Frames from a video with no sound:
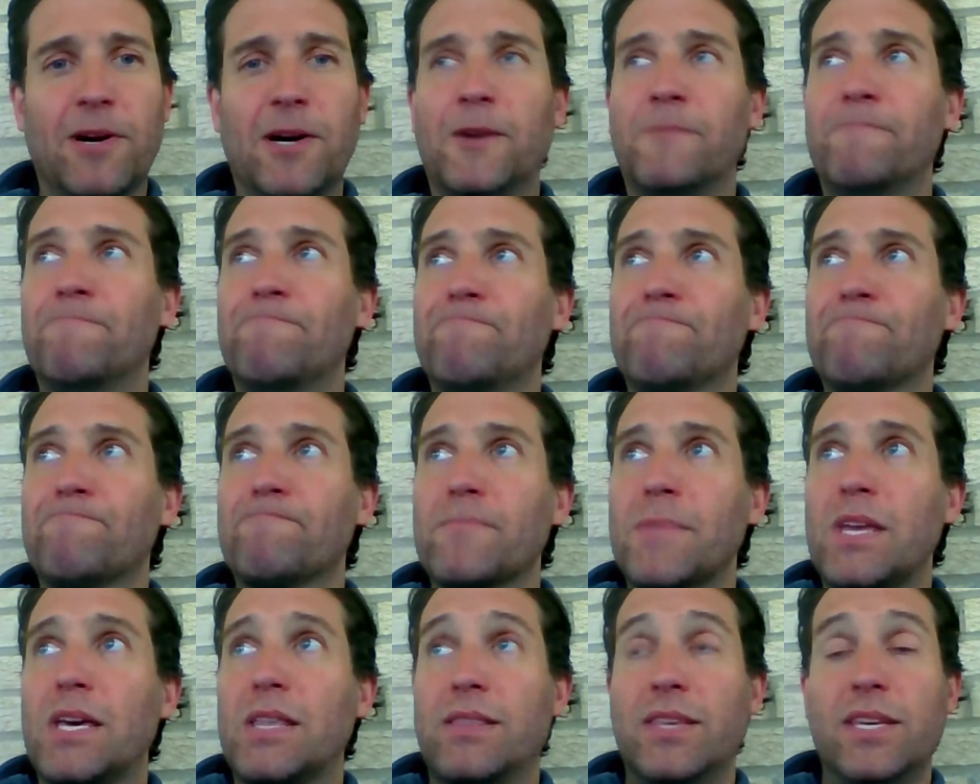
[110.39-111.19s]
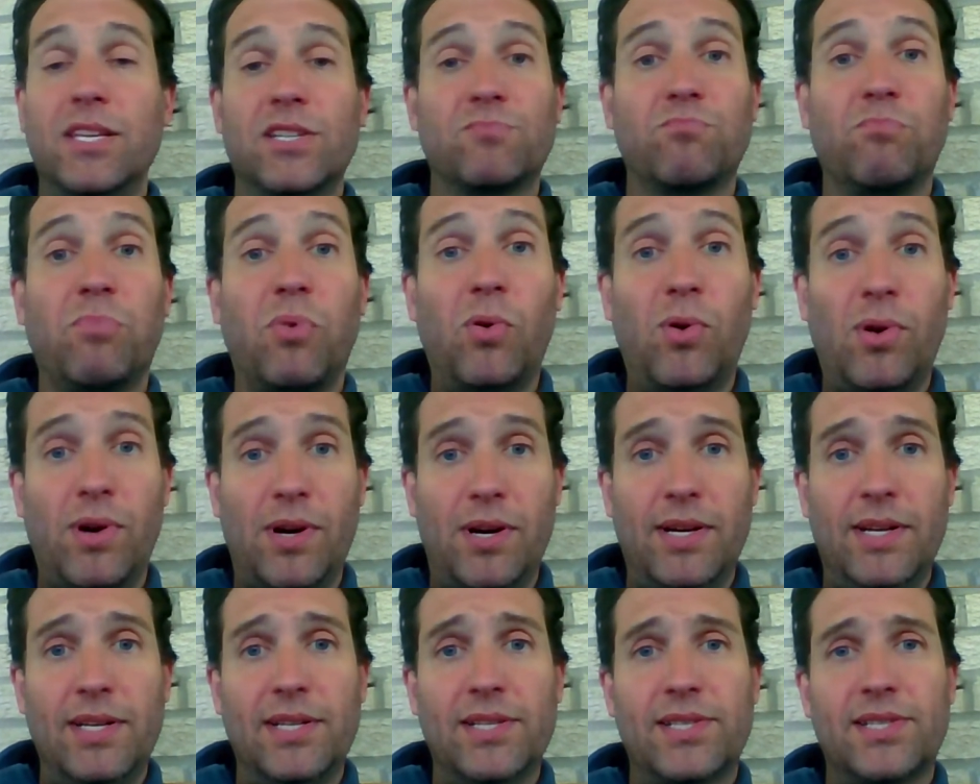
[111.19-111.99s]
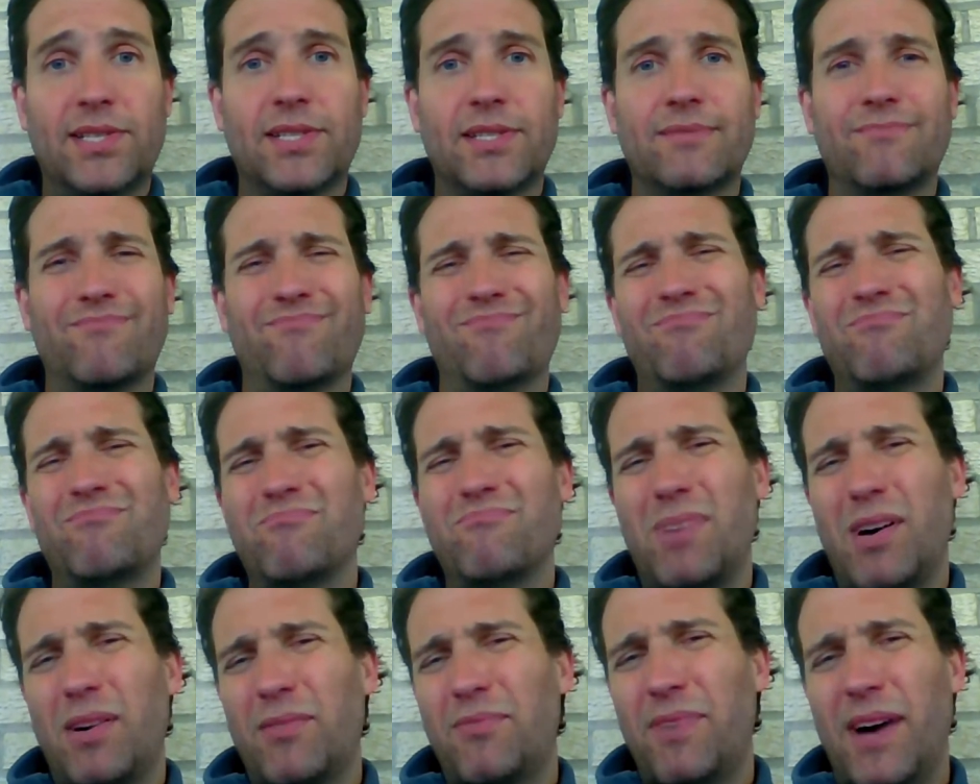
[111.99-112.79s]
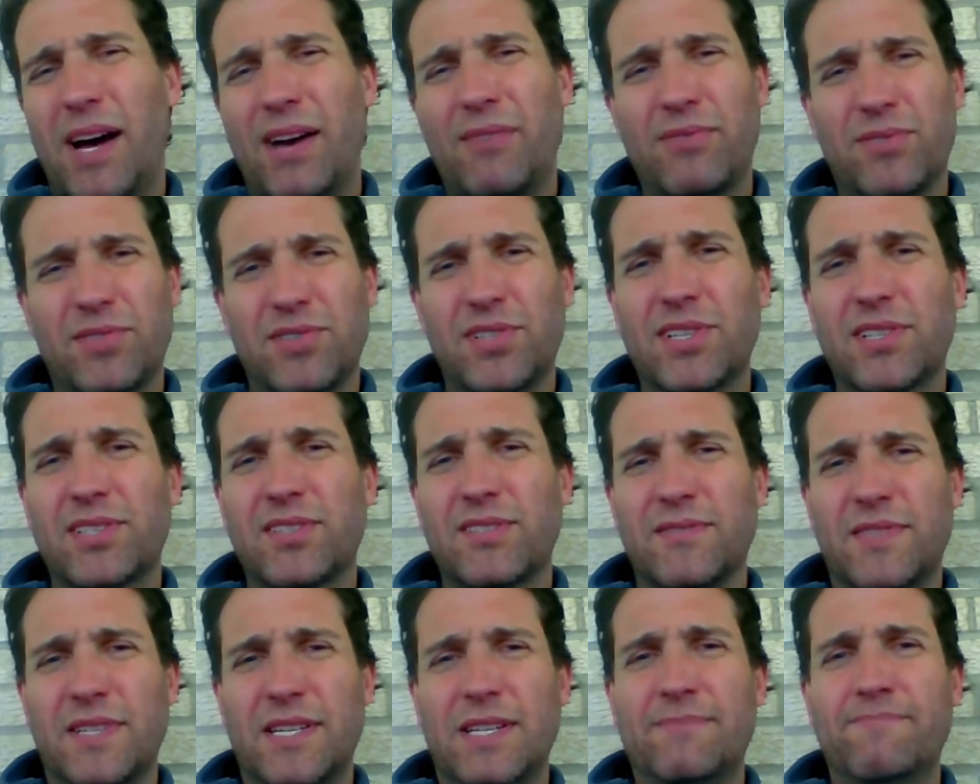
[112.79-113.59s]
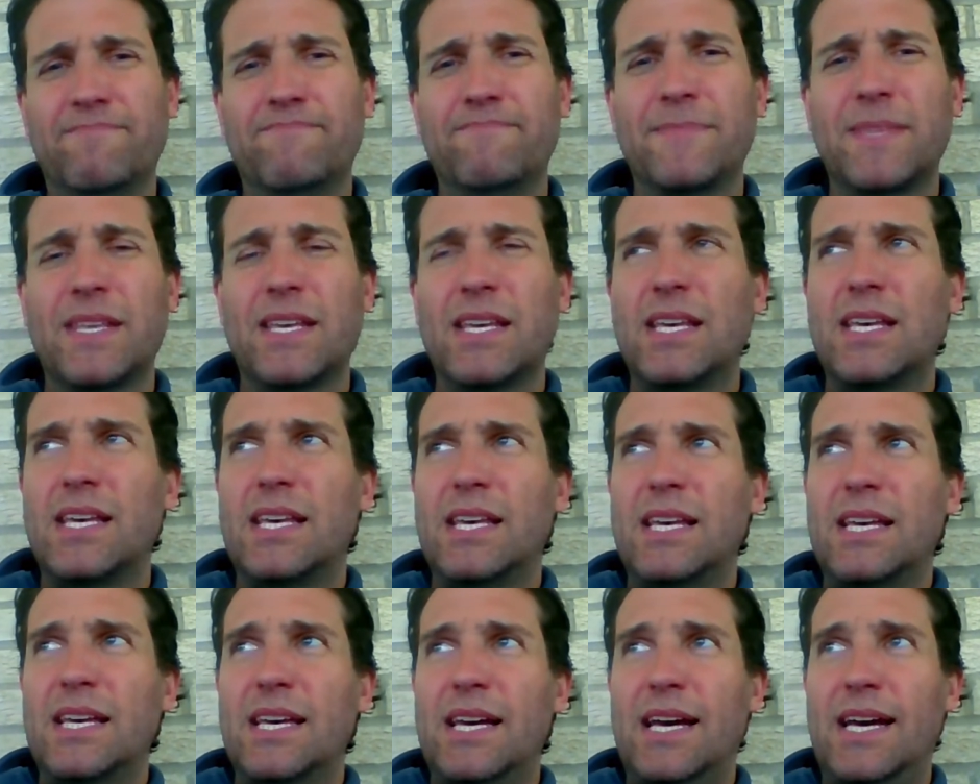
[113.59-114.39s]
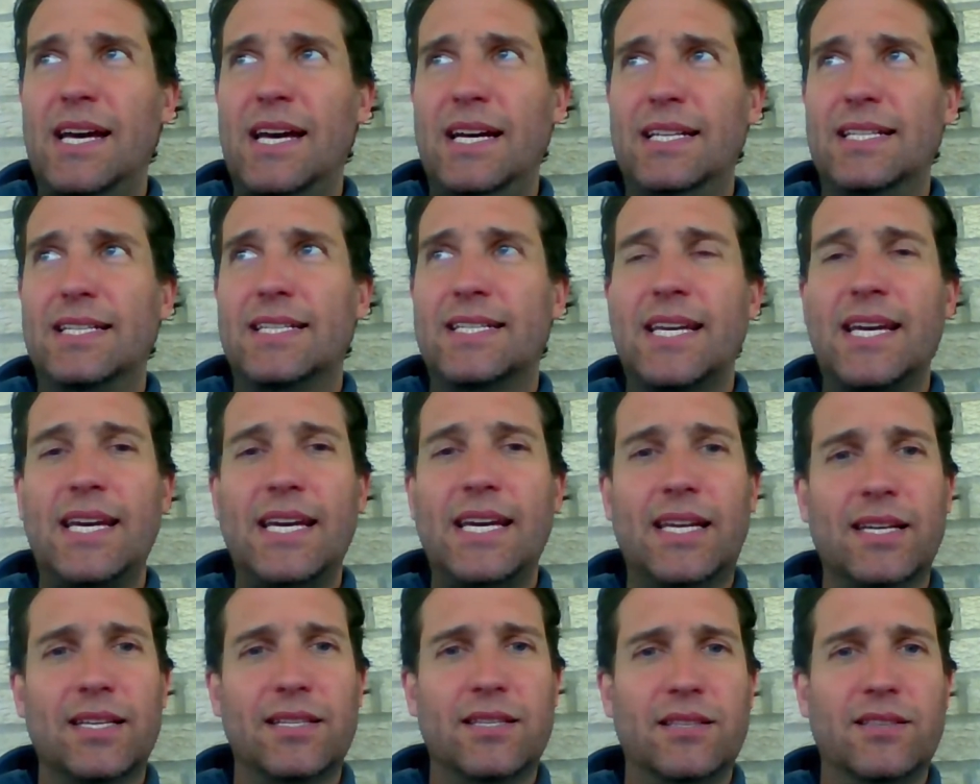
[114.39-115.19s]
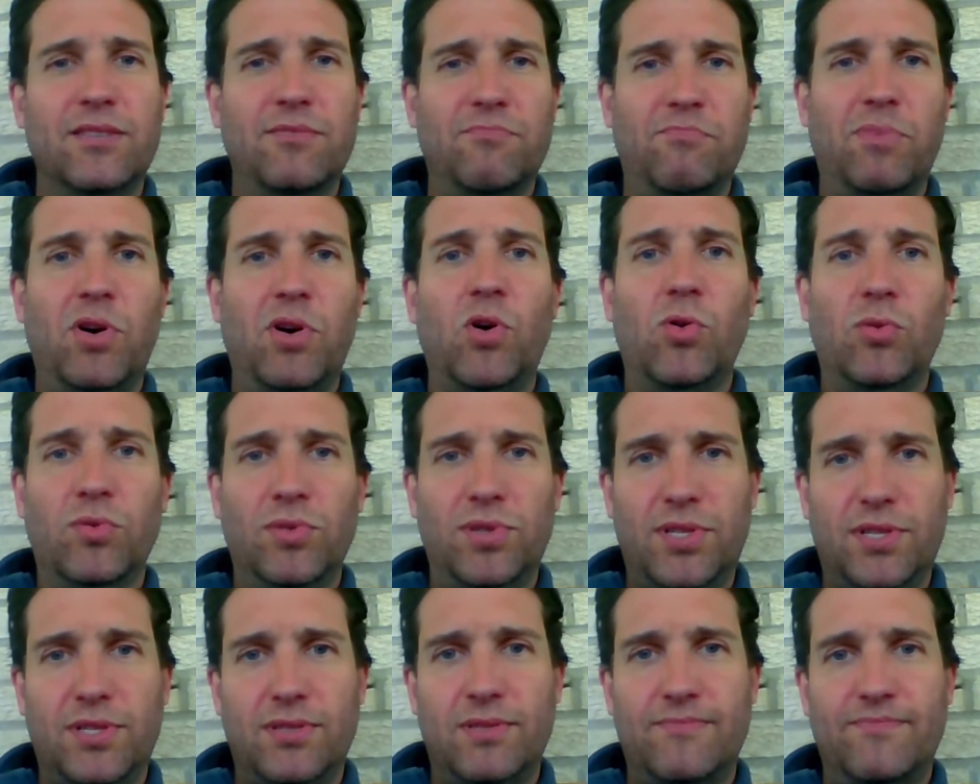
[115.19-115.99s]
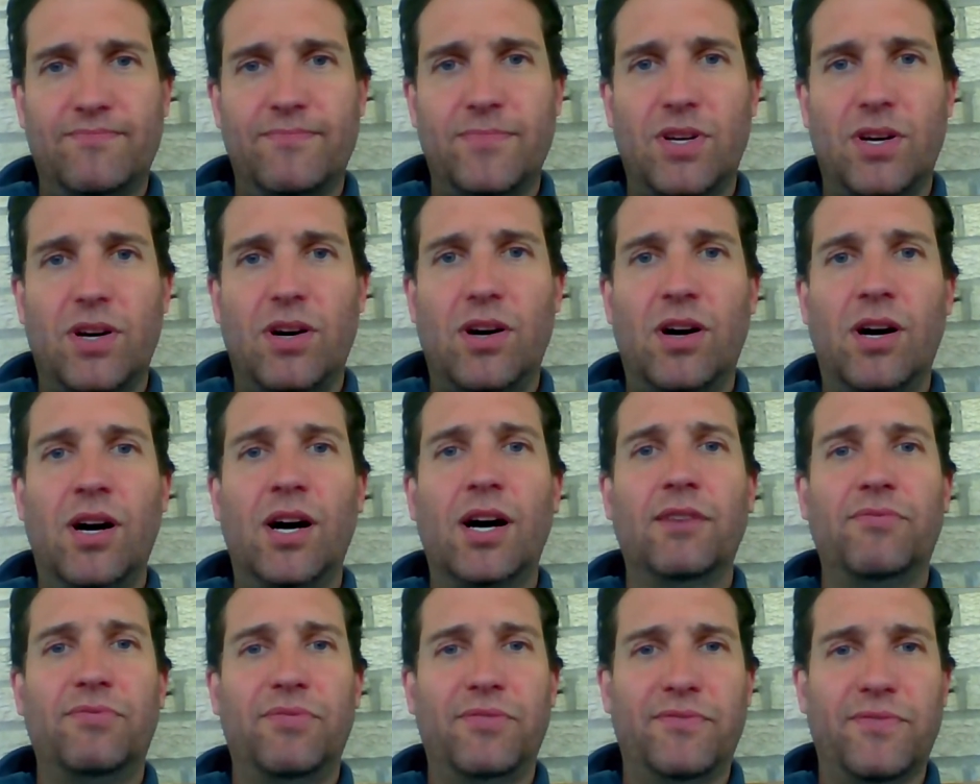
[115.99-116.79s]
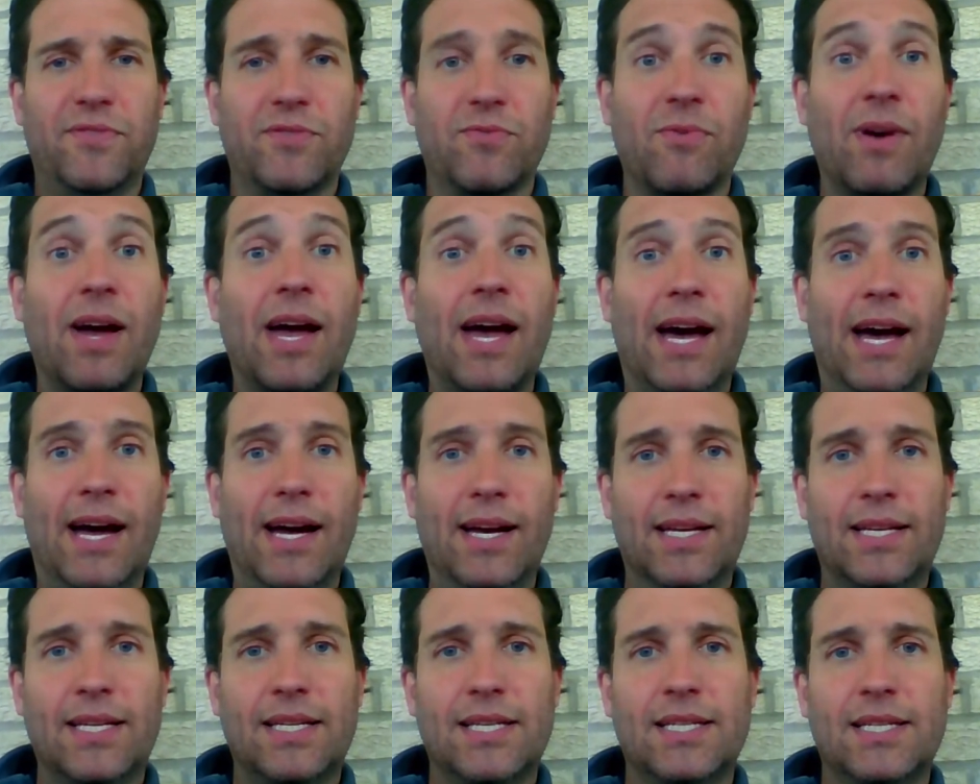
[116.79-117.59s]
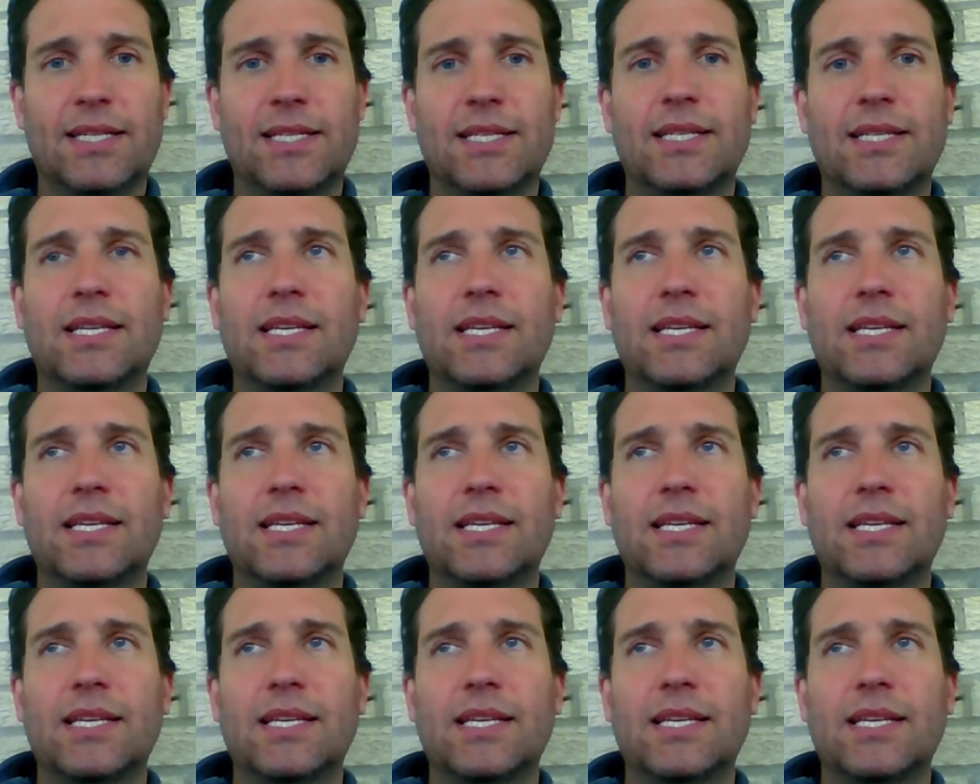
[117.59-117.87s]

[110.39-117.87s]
Well, these boys, about five or six of them, had taken the boat off of the rack,